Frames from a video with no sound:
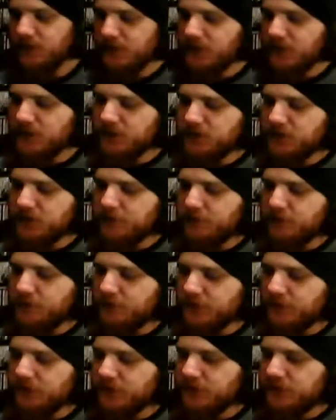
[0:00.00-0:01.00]
Next up
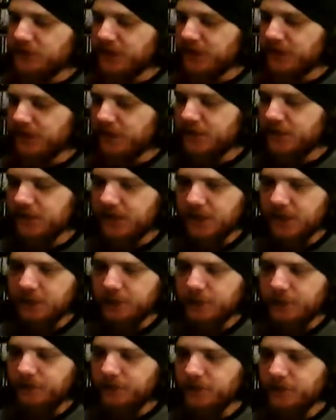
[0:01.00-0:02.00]
is my second
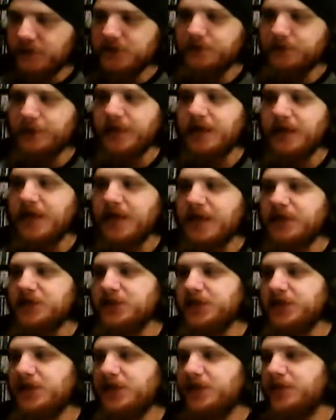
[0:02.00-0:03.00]
album from this band,
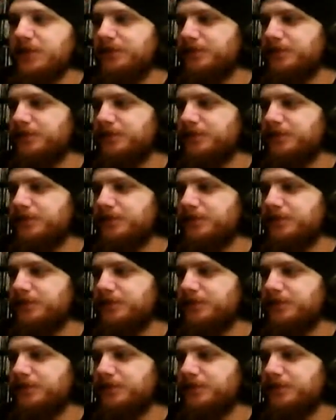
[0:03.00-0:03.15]
actually.